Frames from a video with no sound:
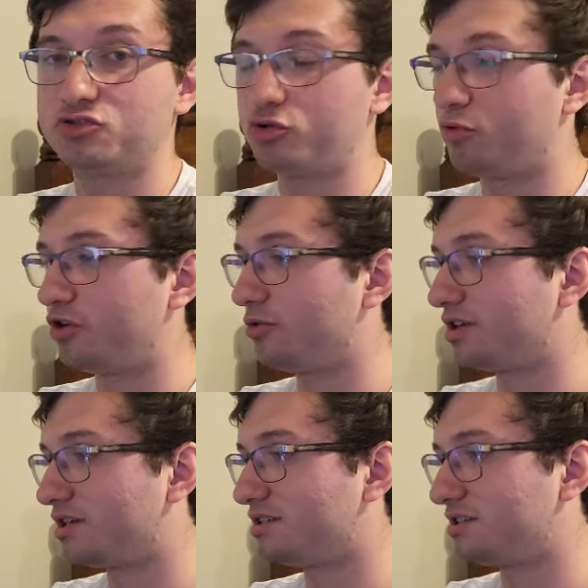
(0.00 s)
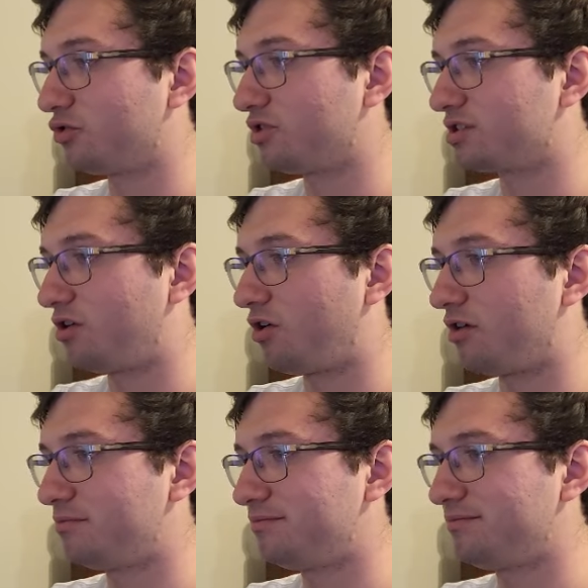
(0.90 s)
Trooper, you can consider this
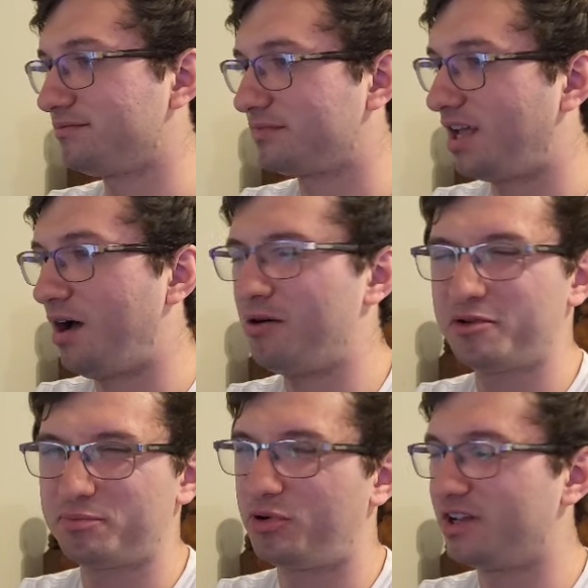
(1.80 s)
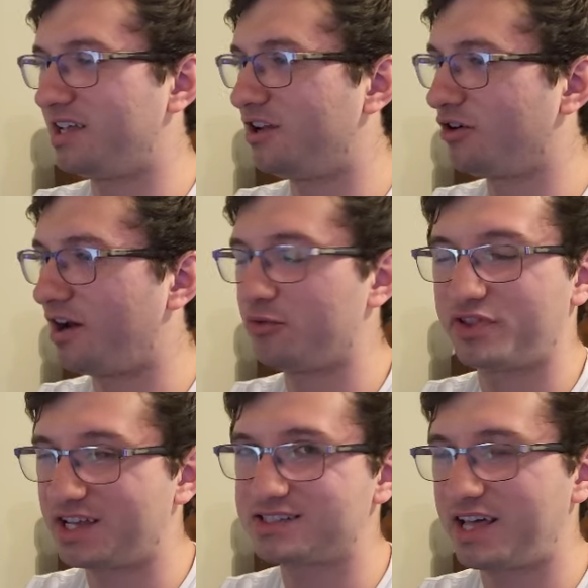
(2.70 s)
card. I'm going to put it here. I don't
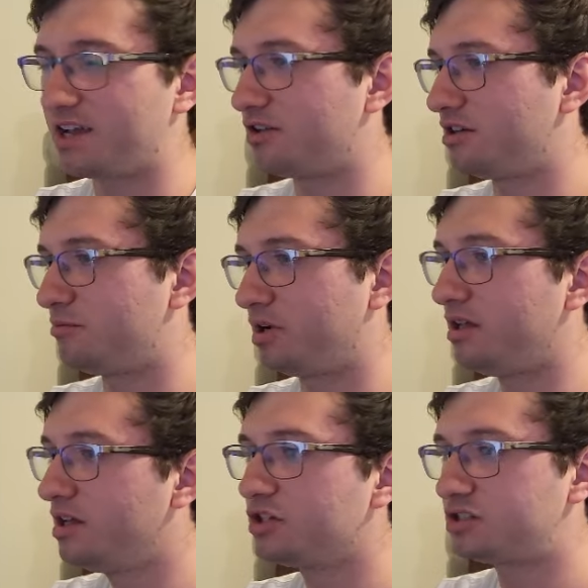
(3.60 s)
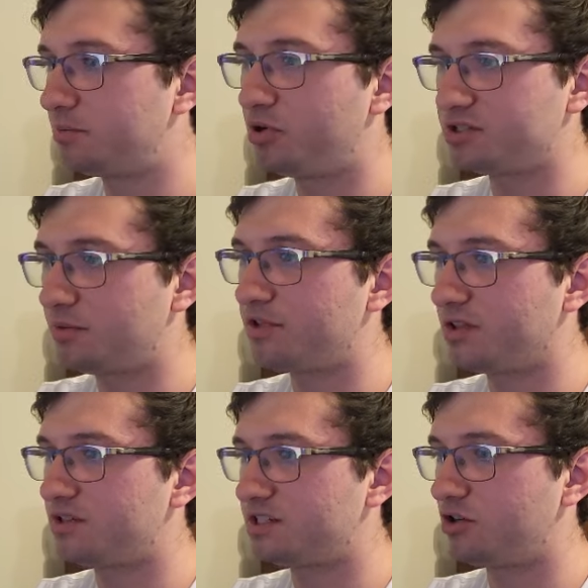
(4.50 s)
think it's that good, but just to put something
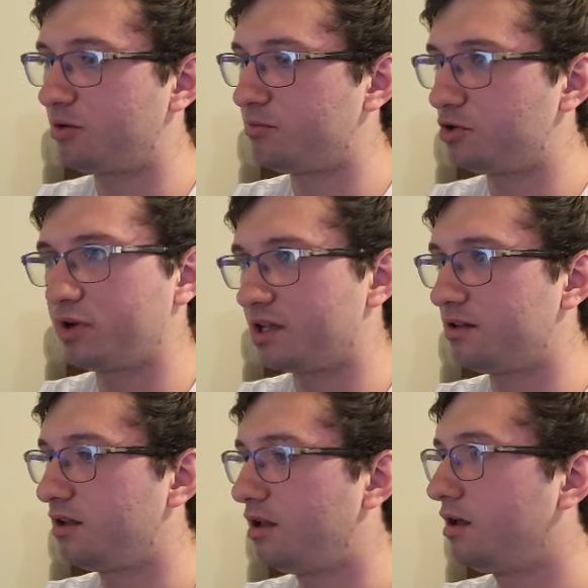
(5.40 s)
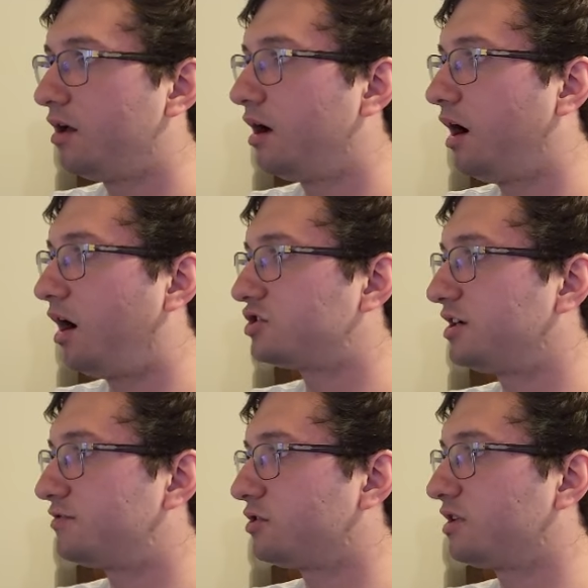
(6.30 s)
in this tier, I'm doing it.
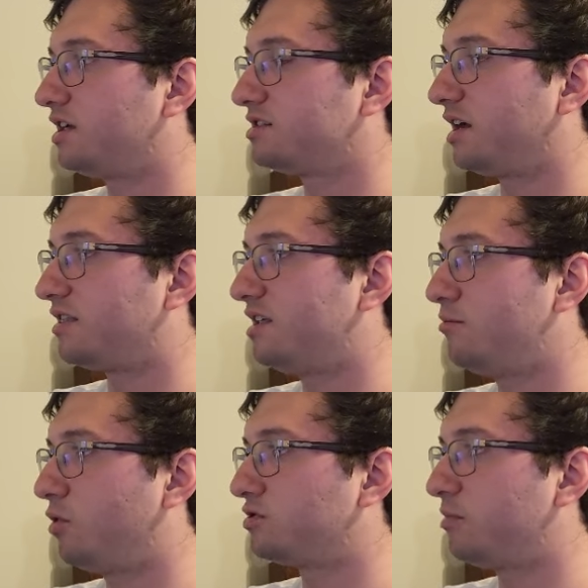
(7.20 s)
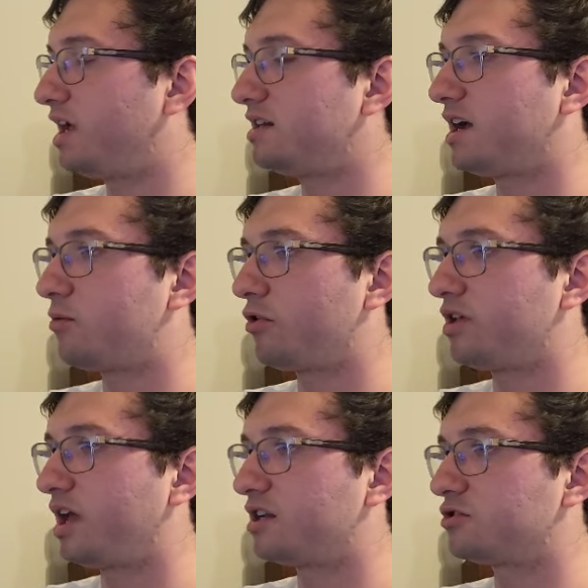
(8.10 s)
Shifter is like the most main deck
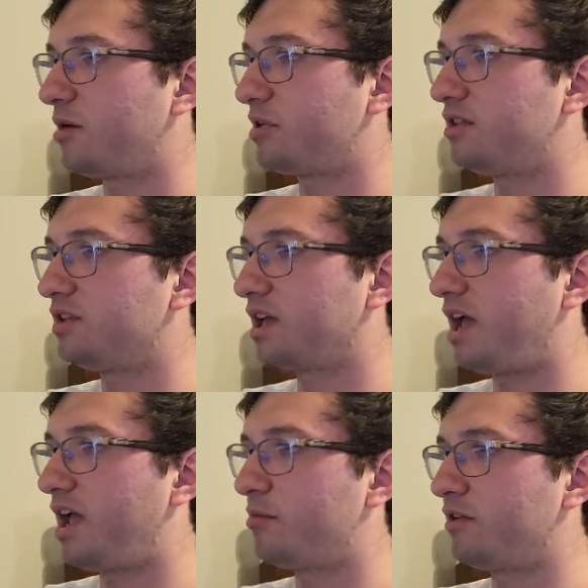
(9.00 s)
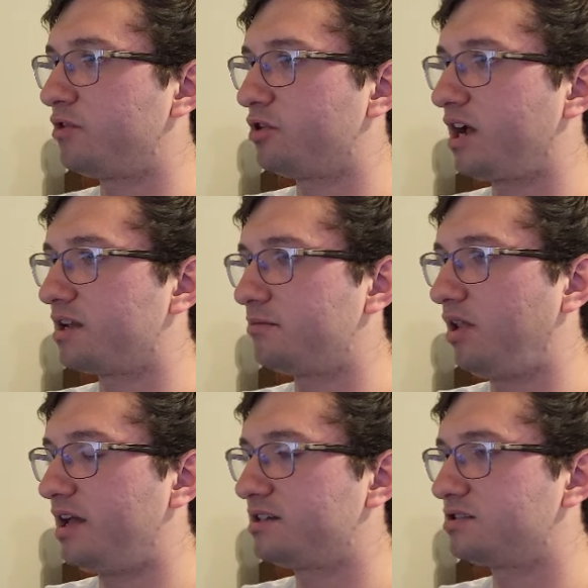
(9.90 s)
worthy hand trap in the game if your deck can
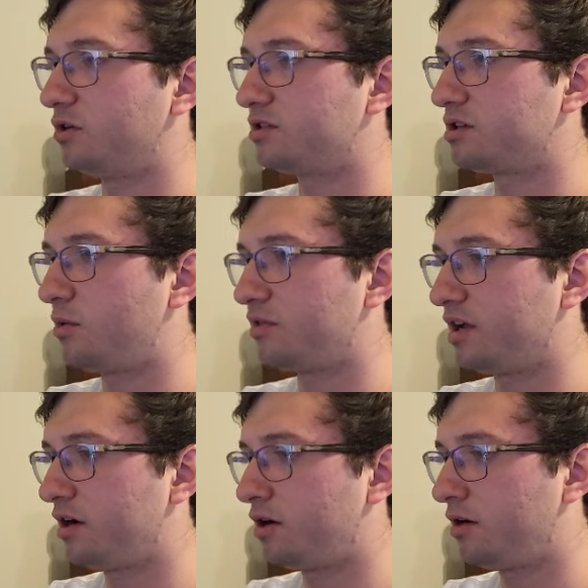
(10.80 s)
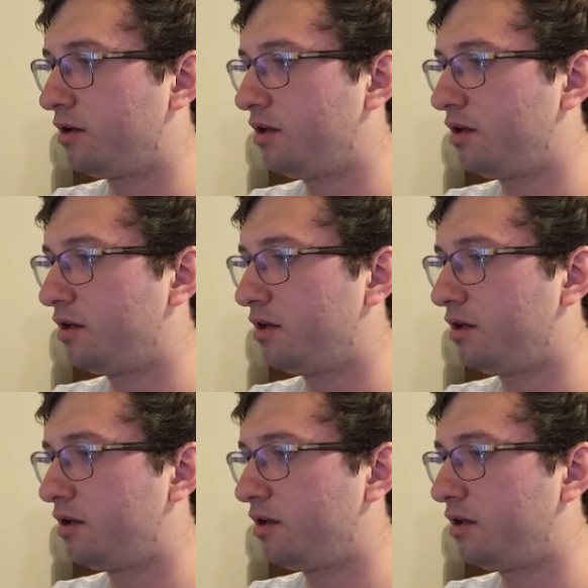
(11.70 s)
play it, so it's going there.